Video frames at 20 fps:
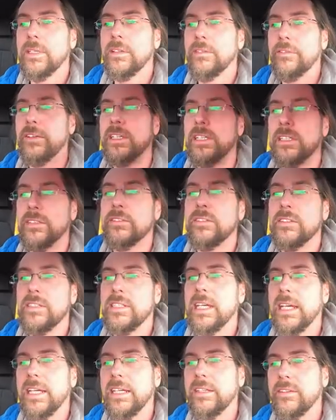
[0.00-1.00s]
Feels
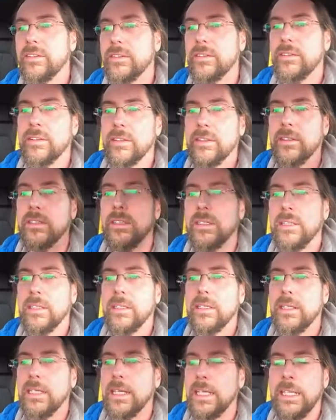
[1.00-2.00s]
nice.
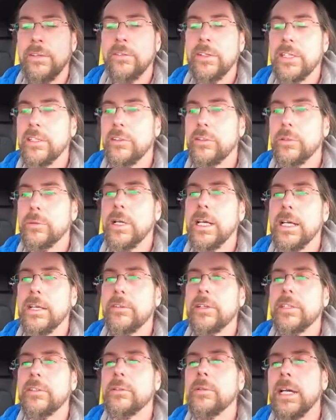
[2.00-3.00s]
Yeah, even at
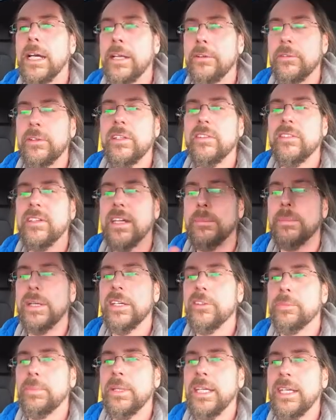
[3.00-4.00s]
200. 200 is not my
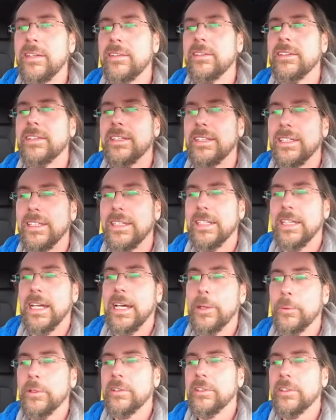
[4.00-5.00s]
speed. I
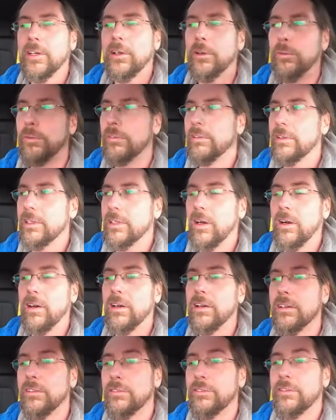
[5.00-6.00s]
wouldn't go
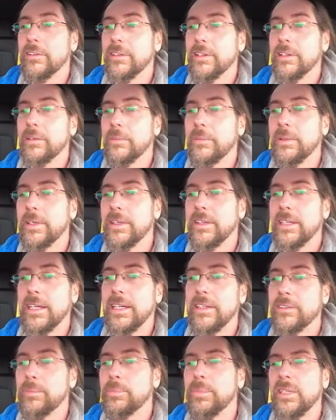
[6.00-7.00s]
long with
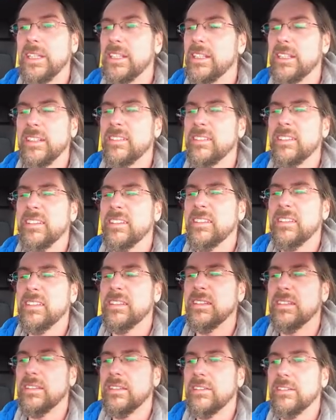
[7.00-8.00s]
that speed. It's
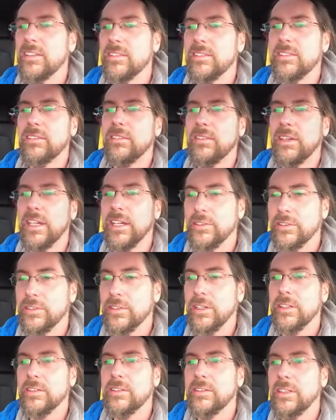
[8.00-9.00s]
just
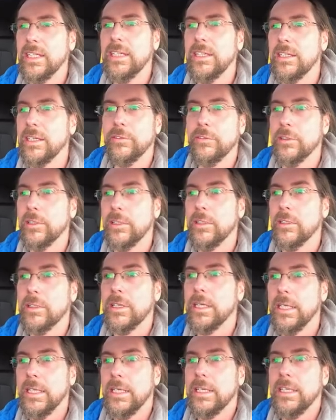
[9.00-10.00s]
exhausting. You have to look,
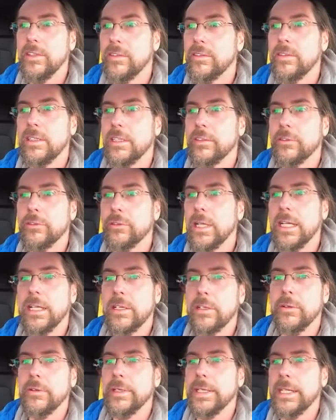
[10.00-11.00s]
is there a truck
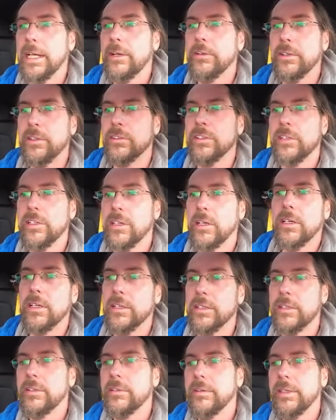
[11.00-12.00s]
going out? Is a car
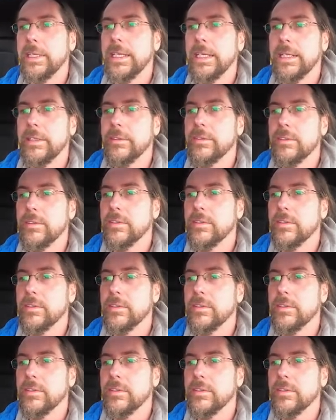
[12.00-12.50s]
going out?